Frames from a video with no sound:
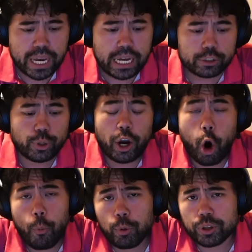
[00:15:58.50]
So I
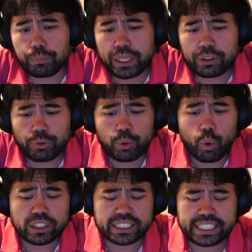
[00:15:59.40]
open with b3
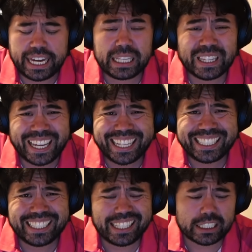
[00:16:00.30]
once again, like I
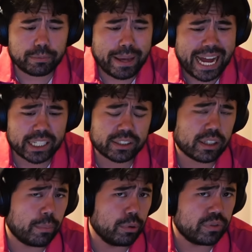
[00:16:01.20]
did against Magnus a
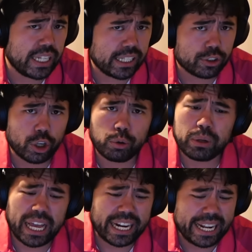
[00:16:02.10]
couple of days
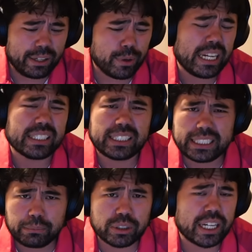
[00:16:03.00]
ago. At any rate, it
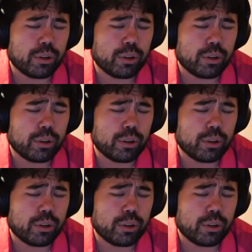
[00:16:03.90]
seems like